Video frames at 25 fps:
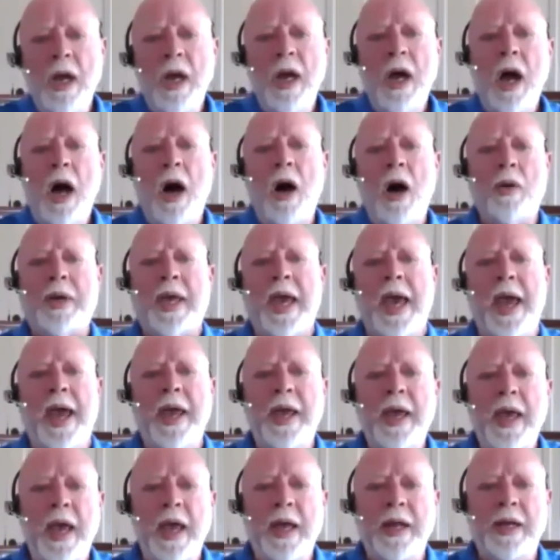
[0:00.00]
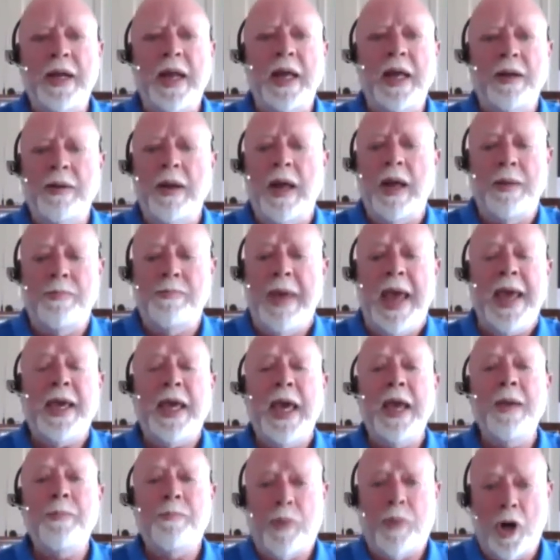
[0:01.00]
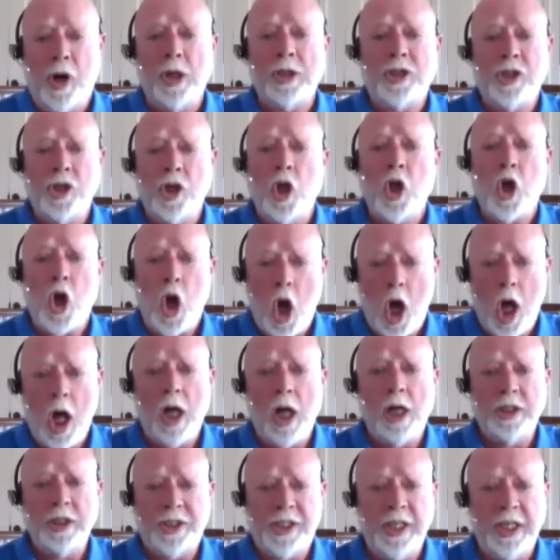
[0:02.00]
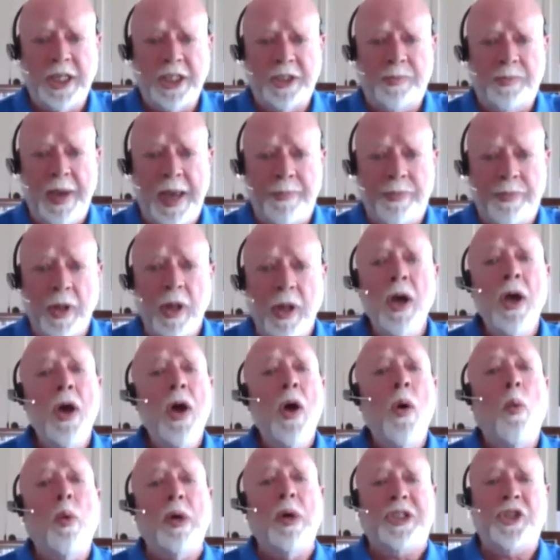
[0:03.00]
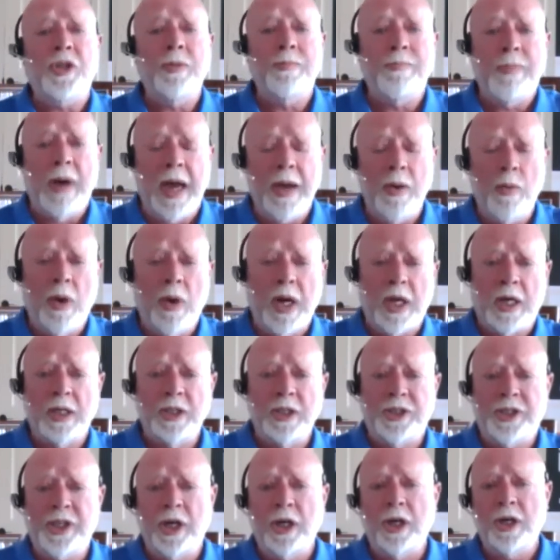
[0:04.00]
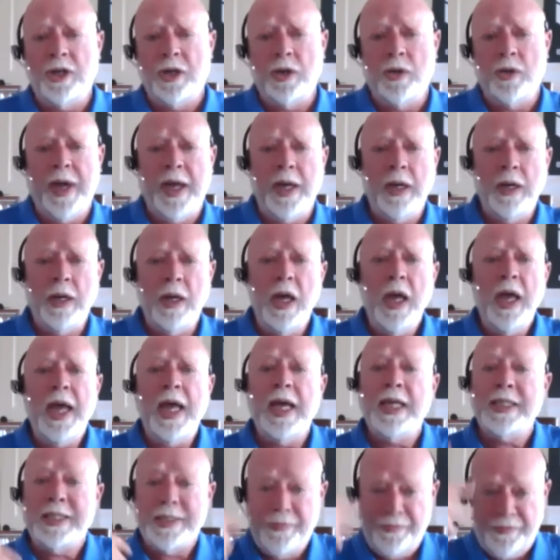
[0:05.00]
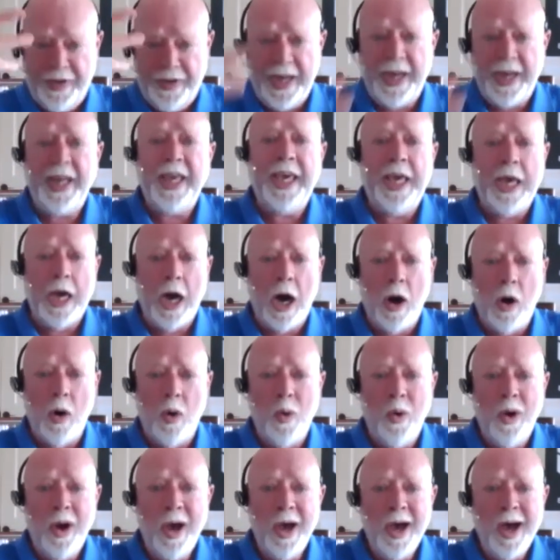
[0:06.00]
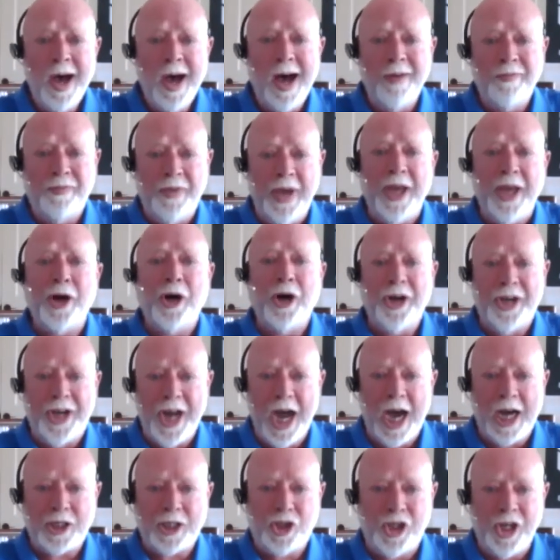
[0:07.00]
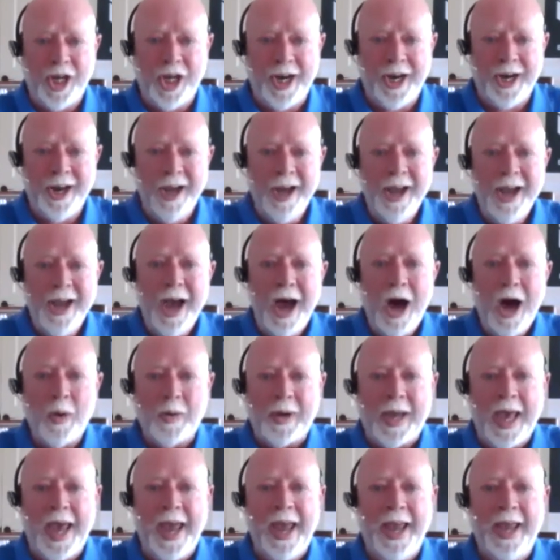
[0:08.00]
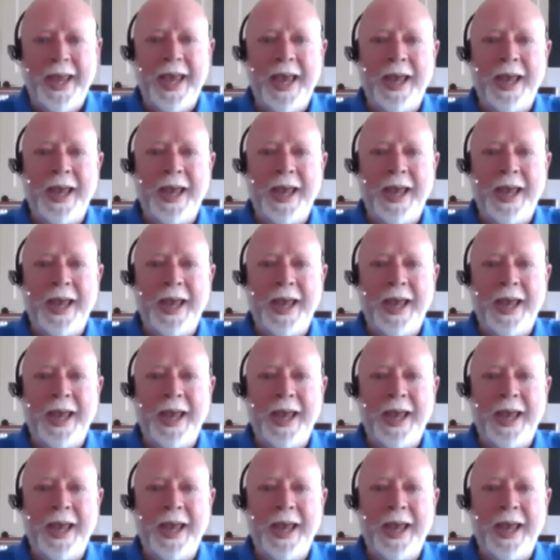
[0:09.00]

okay, and making personal calls to these people. What you might want to consider doing is a video of introduction, okay?